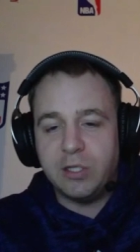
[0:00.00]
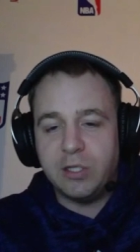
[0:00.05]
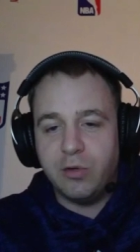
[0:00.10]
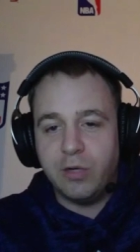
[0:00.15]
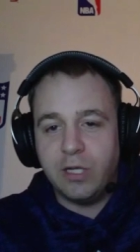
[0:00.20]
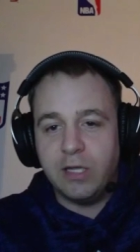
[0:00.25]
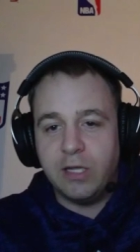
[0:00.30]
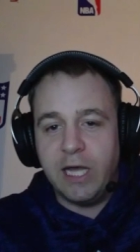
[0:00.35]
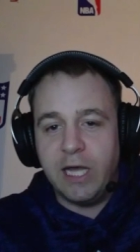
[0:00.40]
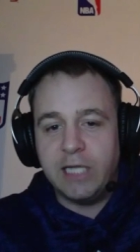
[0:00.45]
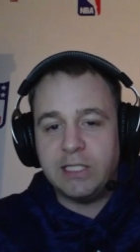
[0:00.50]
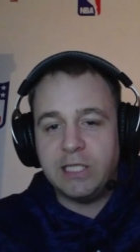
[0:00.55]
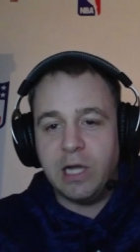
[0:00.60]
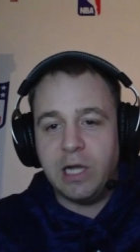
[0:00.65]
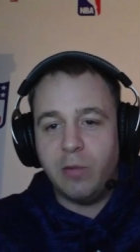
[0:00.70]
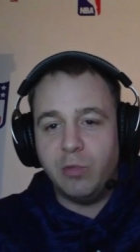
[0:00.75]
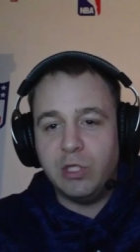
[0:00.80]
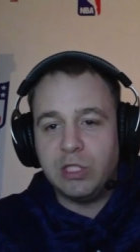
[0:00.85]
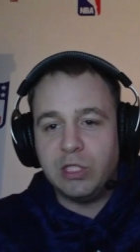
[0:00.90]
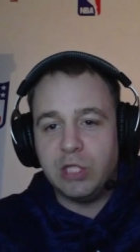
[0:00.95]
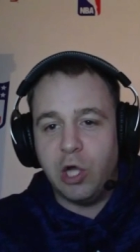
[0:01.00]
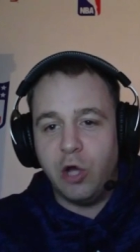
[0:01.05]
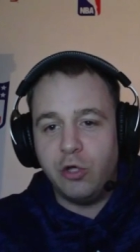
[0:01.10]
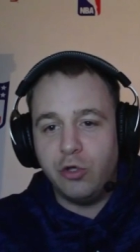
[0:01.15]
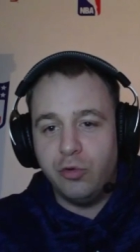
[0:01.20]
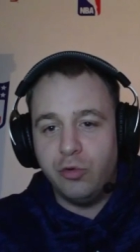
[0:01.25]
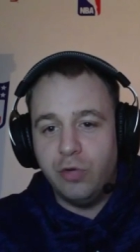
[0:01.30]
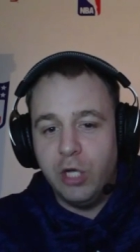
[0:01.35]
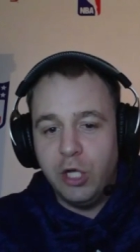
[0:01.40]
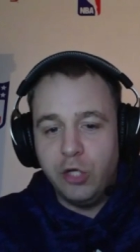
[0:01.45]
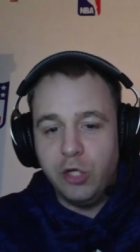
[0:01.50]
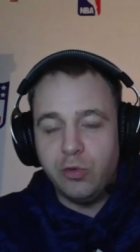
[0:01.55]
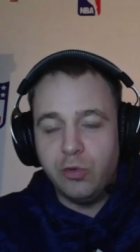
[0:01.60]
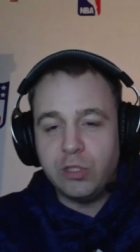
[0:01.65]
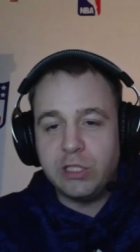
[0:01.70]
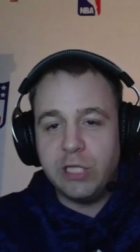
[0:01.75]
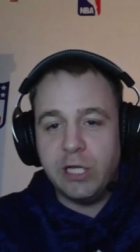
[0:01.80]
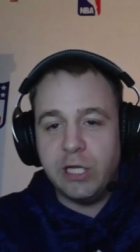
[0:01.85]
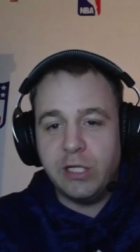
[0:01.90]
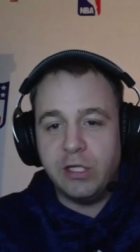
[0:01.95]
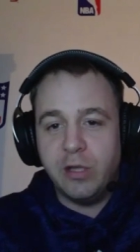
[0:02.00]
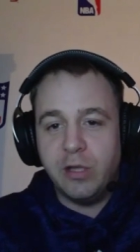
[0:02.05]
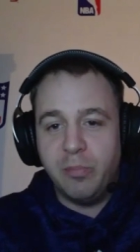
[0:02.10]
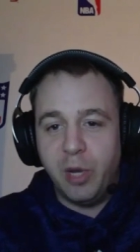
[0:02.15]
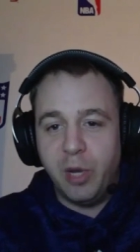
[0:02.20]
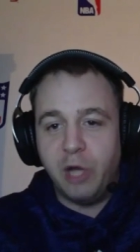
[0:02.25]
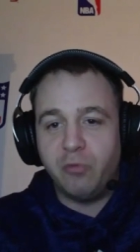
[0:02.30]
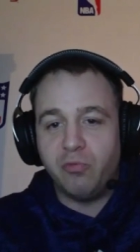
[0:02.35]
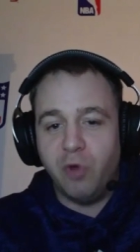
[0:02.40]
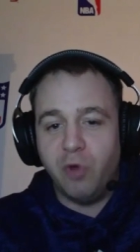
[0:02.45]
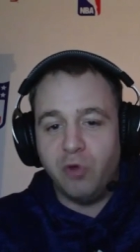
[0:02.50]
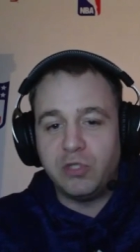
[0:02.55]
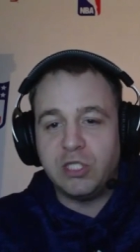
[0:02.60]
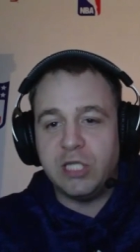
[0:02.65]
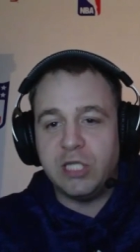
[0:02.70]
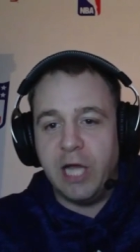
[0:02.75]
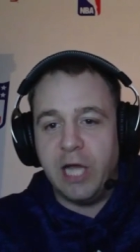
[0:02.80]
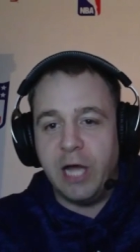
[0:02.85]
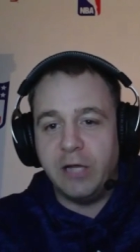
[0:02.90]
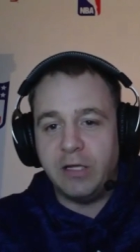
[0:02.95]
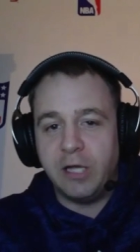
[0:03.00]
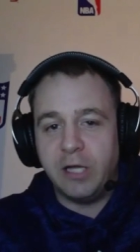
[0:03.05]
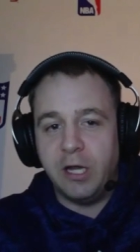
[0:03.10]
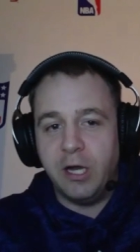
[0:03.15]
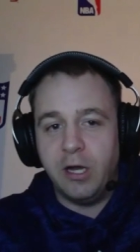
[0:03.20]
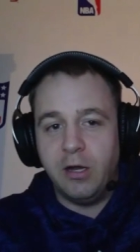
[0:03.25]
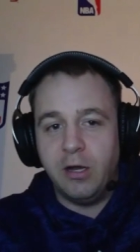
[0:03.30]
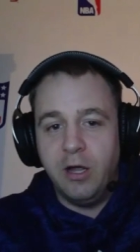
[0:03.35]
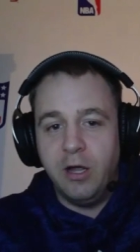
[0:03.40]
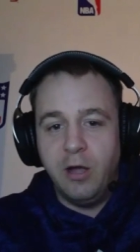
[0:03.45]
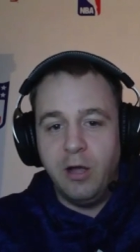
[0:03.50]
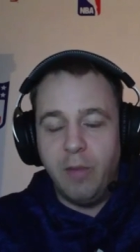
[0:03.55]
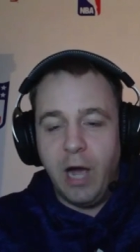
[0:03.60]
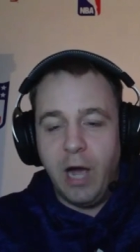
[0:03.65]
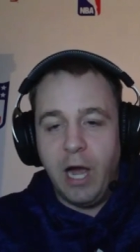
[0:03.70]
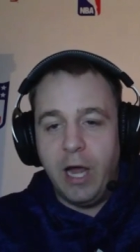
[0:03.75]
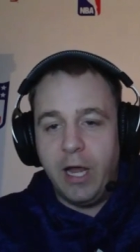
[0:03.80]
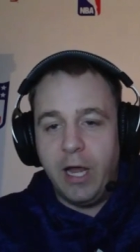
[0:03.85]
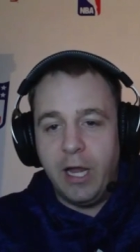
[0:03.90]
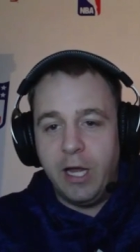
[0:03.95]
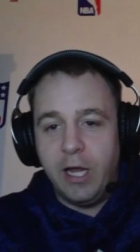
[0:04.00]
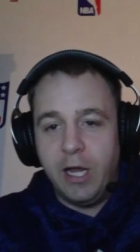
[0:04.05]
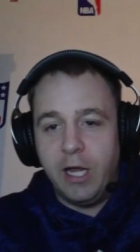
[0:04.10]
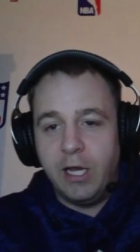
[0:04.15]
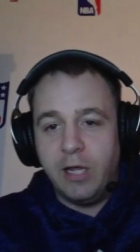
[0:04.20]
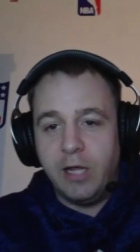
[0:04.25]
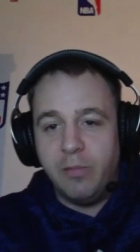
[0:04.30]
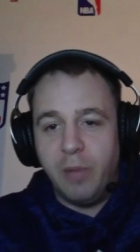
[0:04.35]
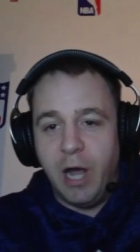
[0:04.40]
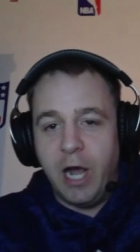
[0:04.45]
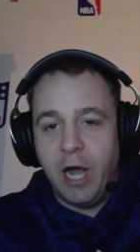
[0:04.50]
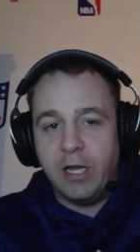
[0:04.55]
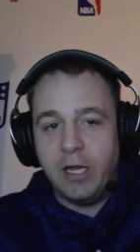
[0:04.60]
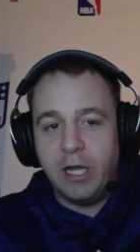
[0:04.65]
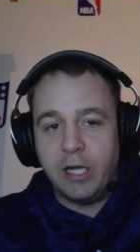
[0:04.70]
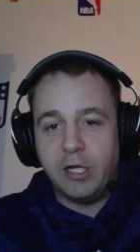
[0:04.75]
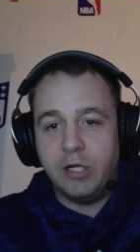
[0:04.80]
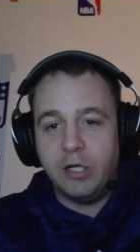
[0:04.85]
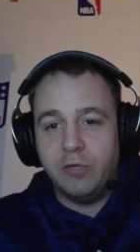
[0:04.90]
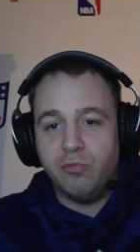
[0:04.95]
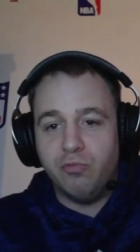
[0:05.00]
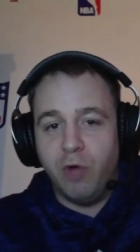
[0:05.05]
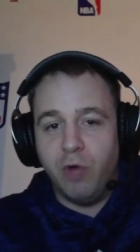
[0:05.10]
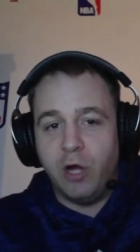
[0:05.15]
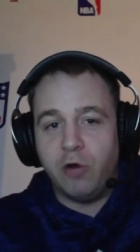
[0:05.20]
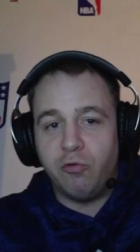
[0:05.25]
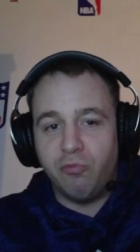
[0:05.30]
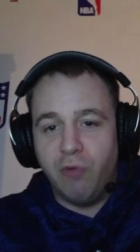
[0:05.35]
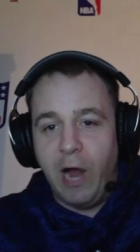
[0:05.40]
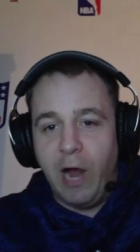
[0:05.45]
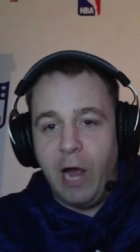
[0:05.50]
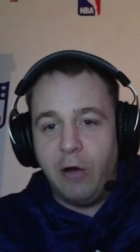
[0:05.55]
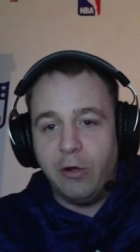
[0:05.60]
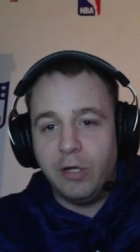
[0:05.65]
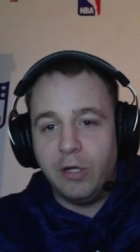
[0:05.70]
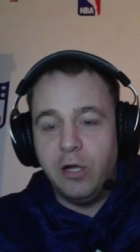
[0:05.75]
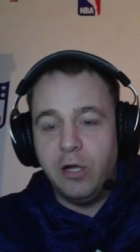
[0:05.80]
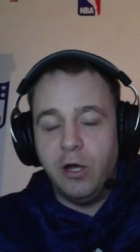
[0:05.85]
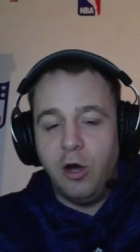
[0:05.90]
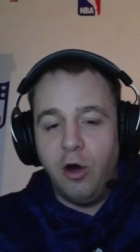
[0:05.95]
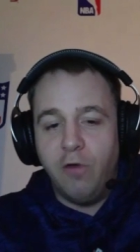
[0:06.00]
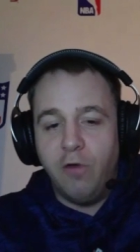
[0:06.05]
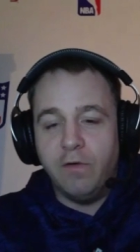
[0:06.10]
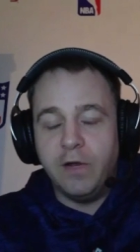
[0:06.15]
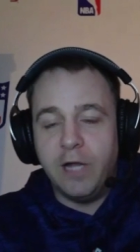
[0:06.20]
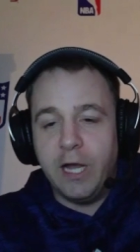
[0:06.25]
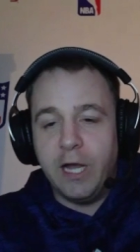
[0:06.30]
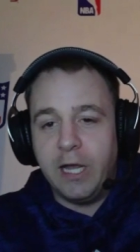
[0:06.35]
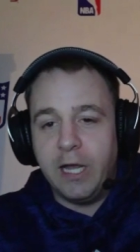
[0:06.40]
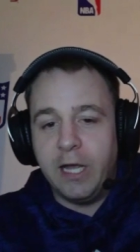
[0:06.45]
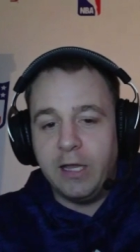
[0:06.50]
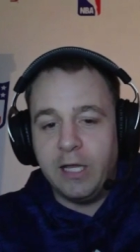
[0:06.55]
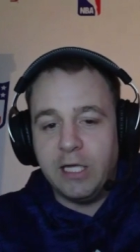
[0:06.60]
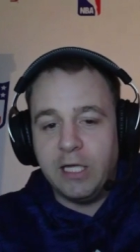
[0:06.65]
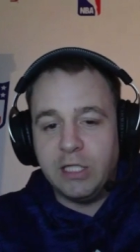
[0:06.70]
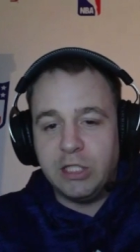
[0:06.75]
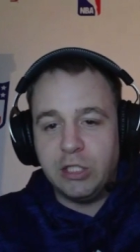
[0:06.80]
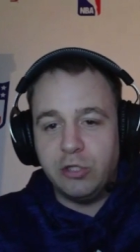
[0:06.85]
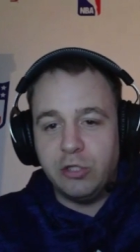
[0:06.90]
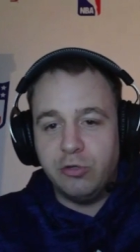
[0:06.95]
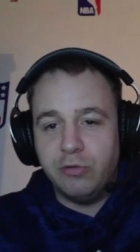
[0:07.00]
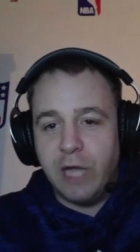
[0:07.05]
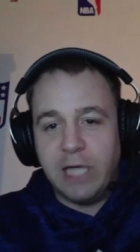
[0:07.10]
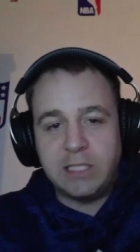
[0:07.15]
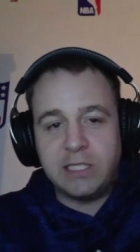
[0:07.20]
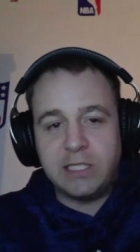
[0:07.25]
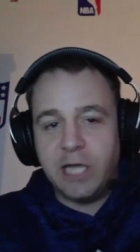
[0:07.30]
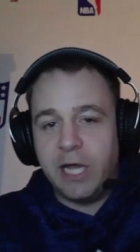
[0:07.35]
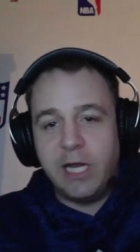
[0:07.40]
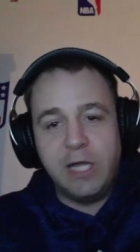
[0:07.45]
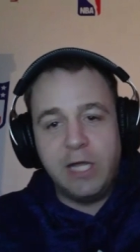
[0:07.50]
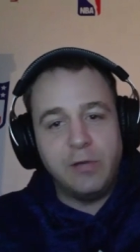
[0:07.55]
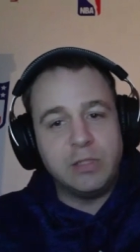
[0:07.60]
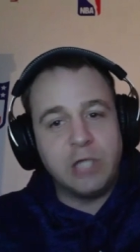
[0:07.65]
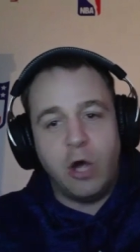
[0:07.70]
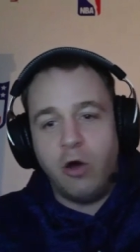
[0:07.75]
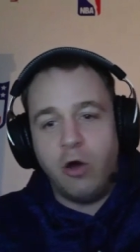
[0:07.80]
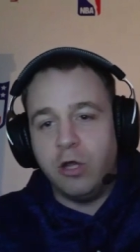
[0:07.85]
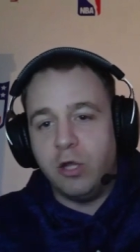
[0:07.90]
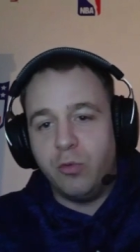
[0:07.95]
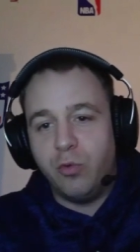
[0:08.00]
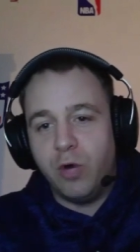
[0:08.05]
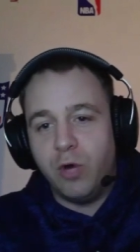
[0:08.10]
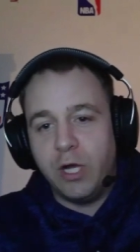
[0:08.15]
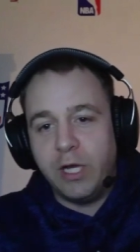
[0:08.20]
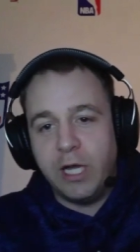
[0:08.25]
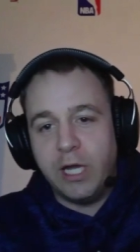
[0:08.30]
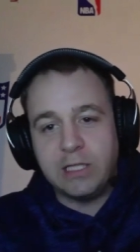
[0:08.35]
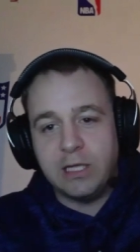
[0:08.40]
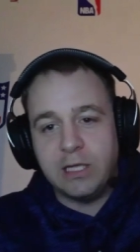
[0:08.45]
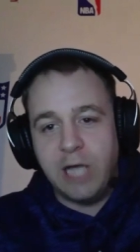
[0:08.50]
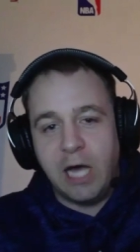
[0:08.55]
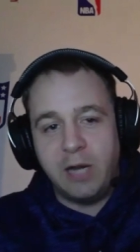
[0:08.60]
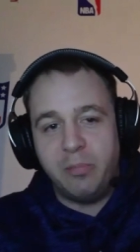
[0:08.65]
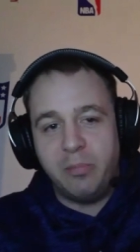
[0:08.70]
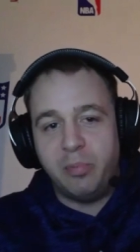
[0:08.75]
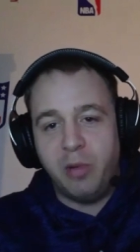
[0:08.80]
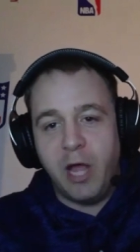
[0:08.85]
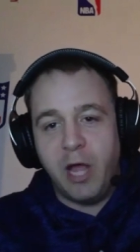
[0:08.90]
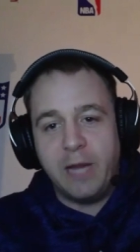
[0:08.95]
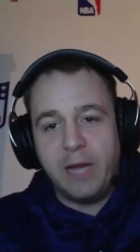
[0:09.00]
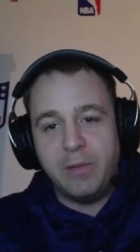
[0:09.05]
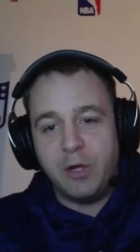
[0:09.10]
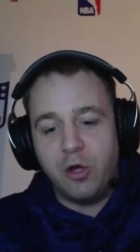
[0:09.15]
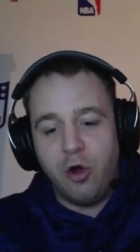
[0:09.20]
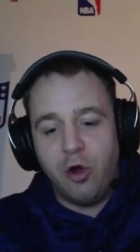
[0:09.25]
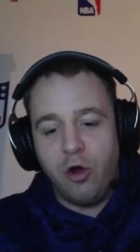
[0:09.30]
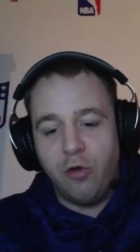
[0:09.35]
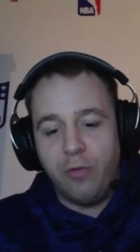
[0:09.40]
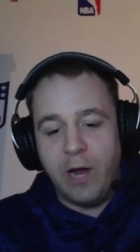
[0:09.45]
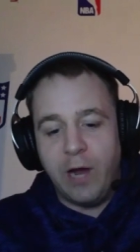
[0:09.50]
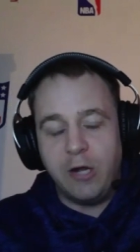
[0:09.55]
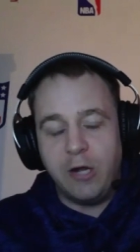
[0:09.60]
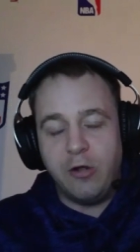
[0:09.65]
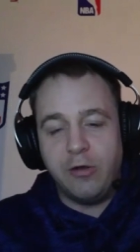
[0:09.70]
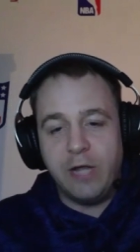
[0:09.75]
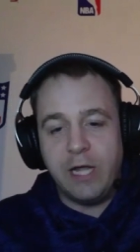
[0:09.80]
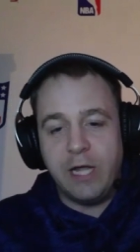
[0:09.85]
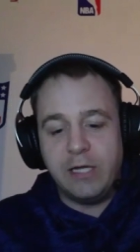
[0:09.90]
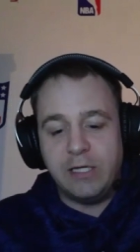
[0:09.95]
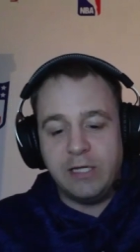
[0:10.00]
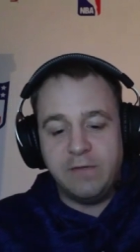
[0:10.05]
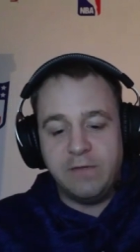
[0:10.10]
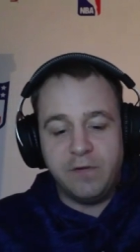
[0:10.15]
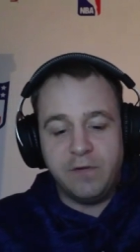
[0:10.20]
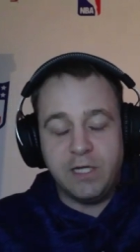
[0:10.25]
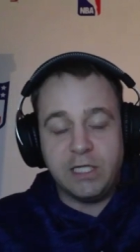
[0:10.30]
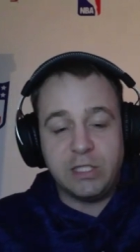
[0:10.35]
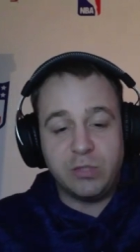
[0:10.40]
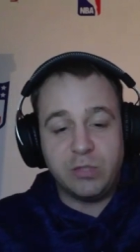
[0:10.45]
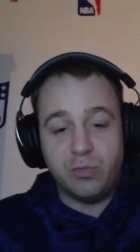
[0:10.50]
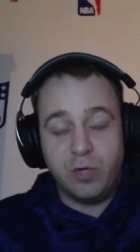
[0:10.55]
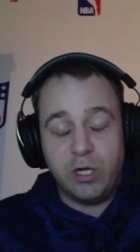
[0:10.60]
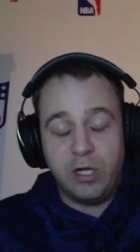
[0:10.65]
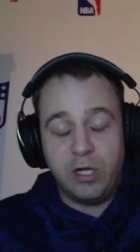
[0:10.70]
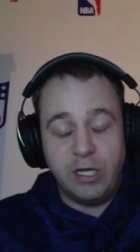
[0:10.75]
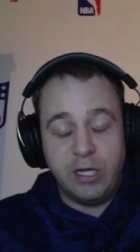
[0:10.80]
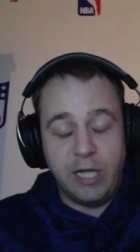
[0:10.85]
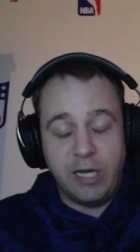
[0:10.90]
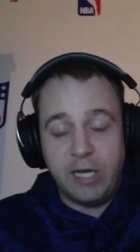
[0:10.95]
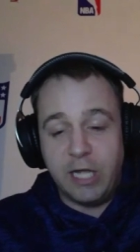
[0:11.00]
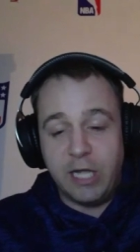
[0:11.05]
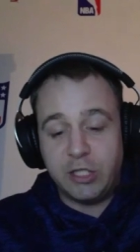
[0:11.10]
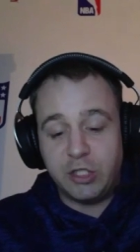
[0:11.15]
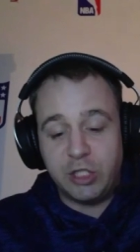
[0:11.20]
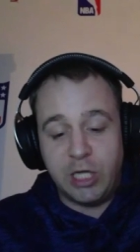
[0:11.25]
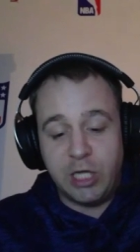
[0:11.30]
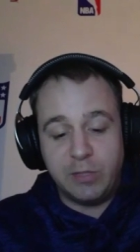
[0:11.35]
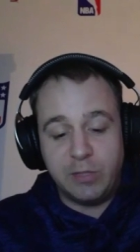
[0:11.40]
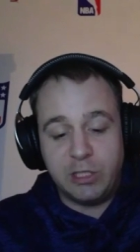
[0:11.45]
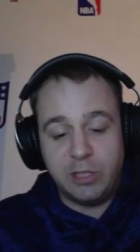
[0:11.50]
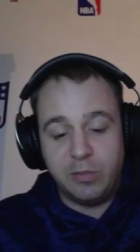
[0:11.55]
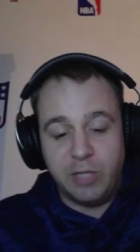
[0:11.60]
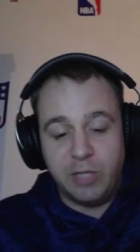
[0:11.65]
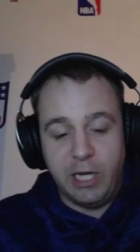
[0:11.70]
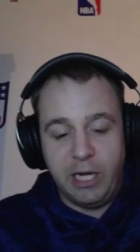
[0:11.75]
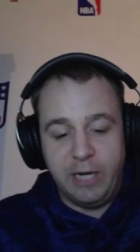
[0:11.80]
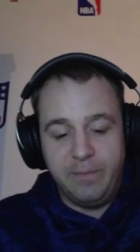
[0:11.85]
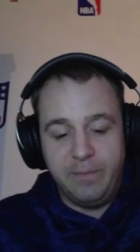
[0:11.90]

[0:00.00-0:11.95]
and the last time we saw you you was getting your butt roasted out there by anybody that could run a route over there at LSU. Not saying he was the only one. There's a lot of blame to go around on that defense in that national championship game.